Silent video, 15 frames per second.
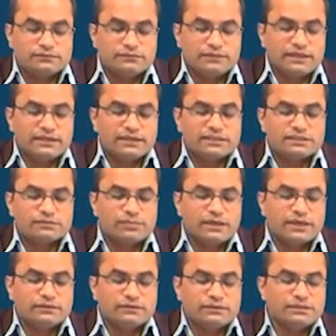we can
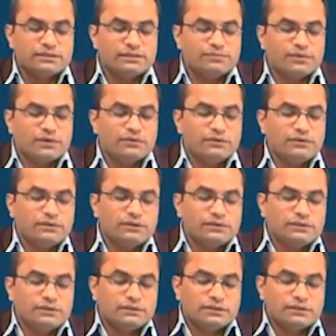expand this e power
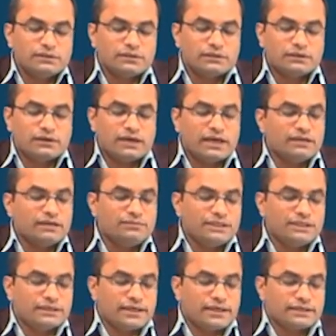uh, i
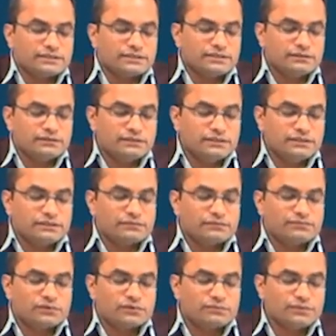beta x here in
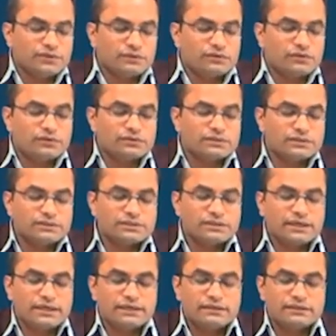terms of the cos and
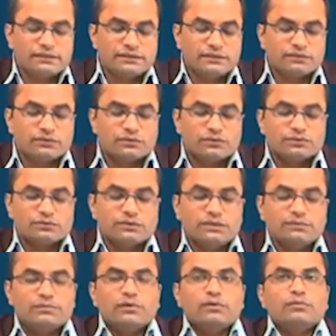sine and here also
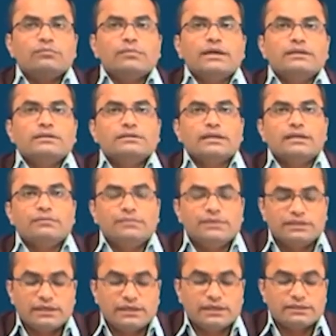e power minus i
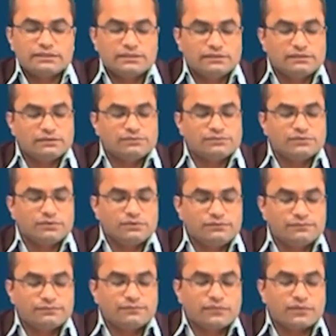beta x in terms of
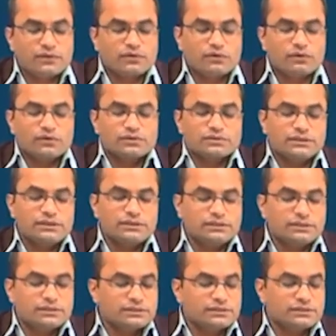cos and
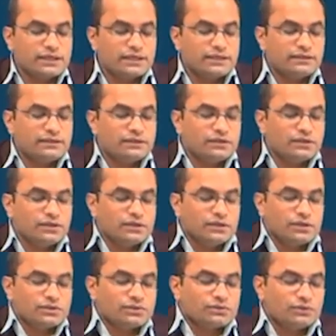sine.
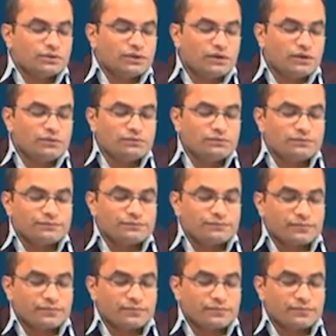So, now